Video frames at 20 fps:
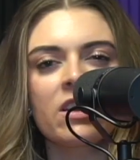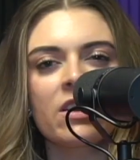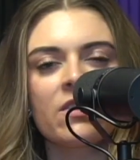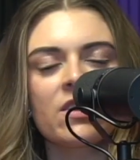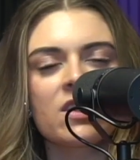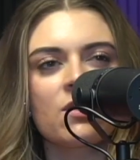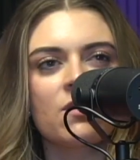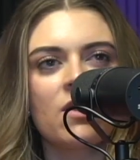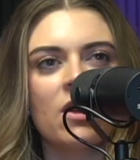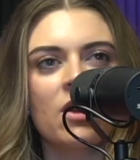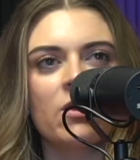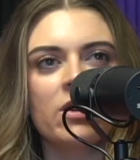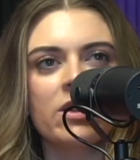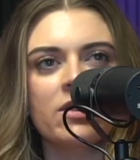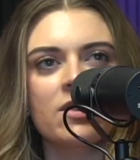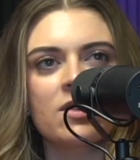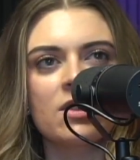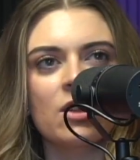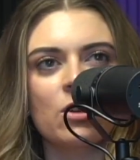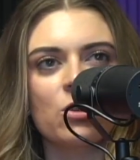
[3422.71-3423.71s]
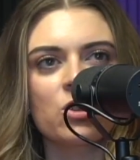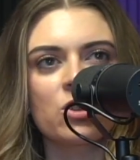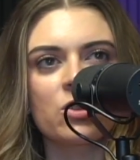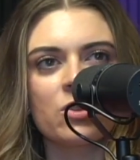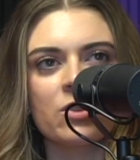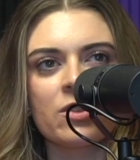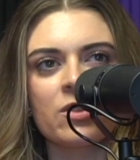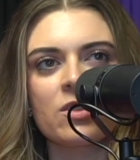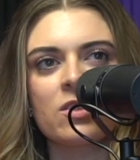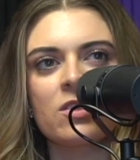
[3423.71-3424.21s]
Give us a follow on
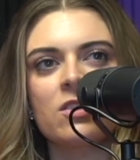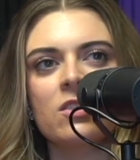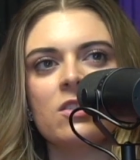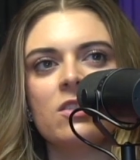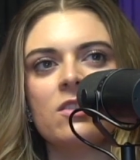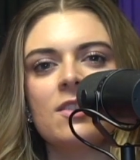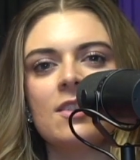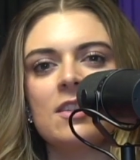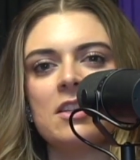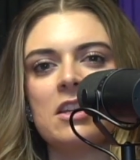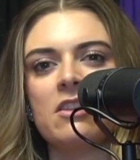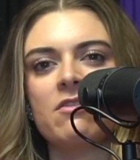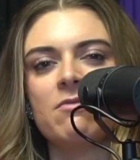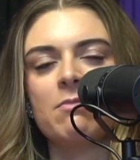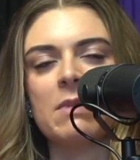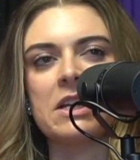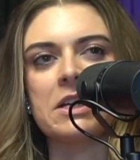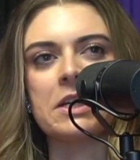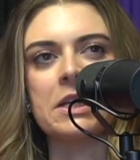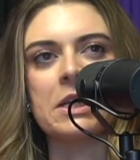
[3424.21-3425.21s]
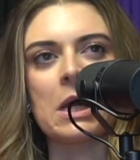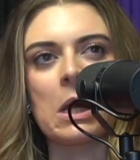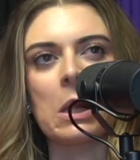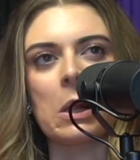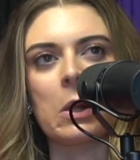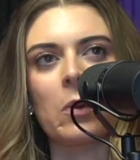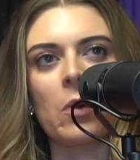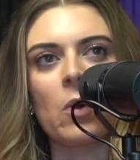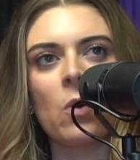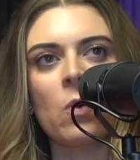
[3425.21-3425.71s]
socials, City of Marion,
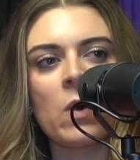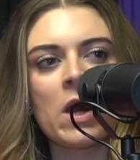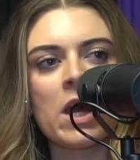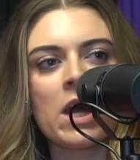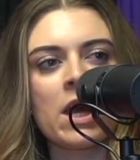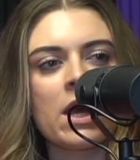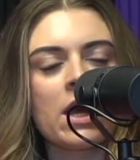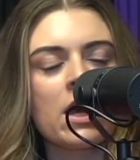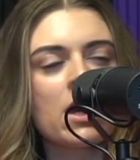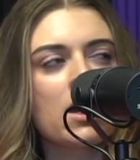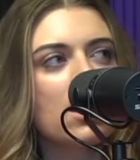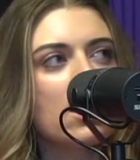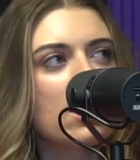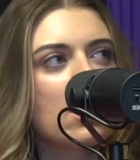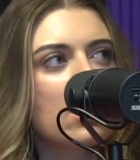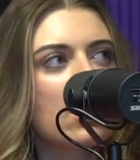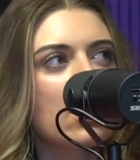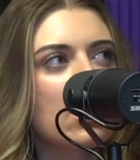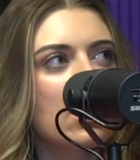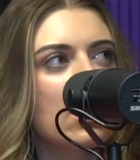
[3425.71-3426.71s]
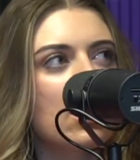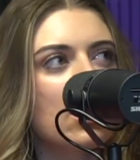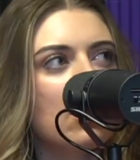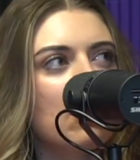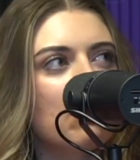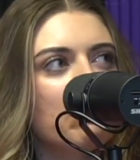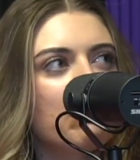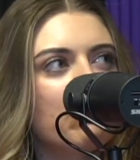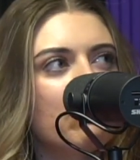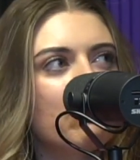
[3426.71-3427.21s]
Illinois.
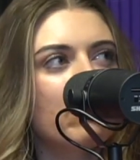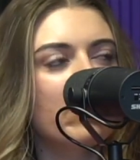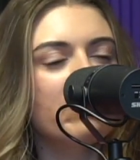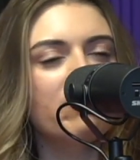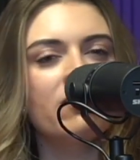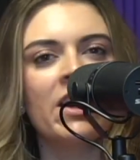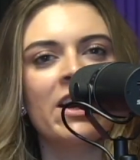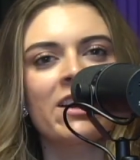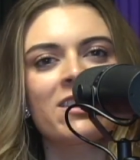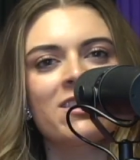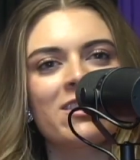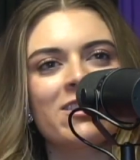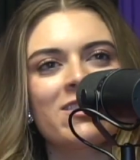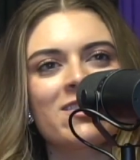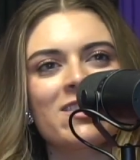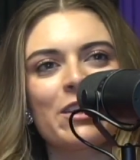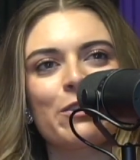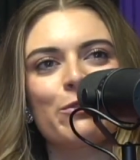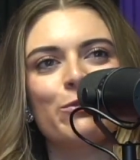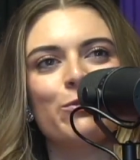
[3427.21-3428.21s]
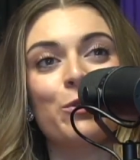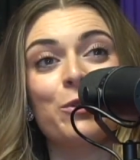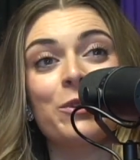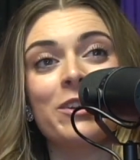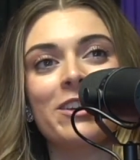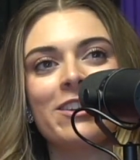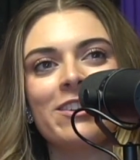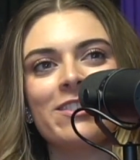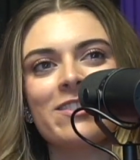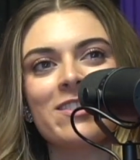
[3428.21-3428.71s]
Fun fact, there's like
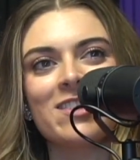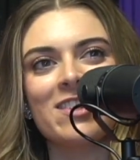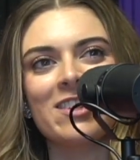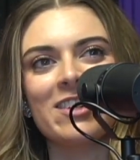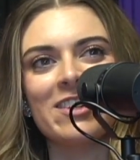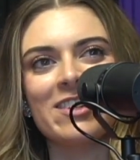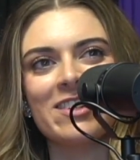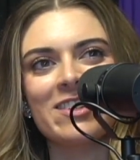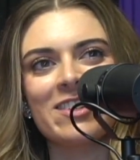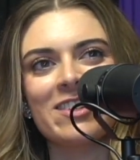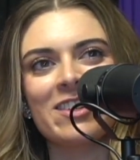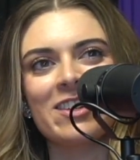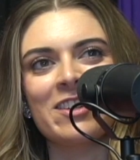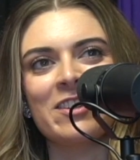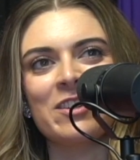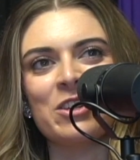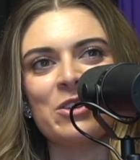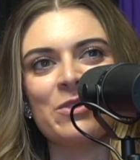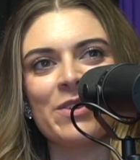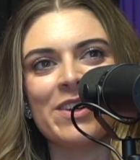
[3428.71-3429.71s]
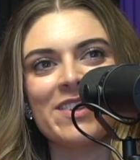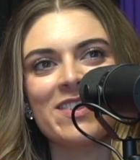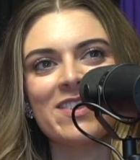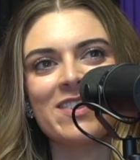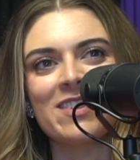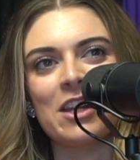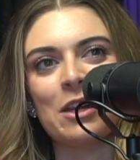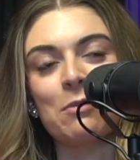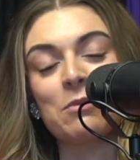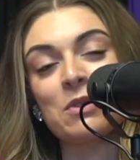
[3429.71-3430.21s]
40 cities in the
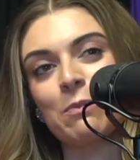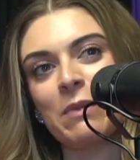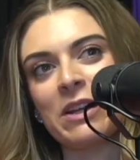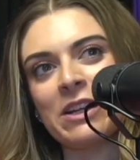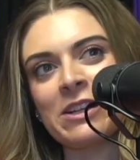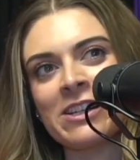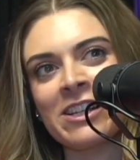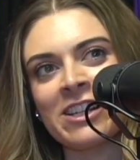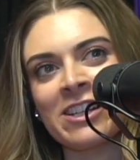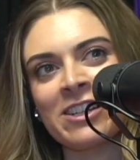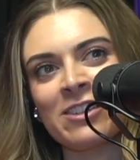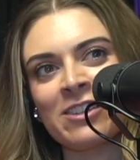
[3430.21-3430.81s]
U.S. named Marion.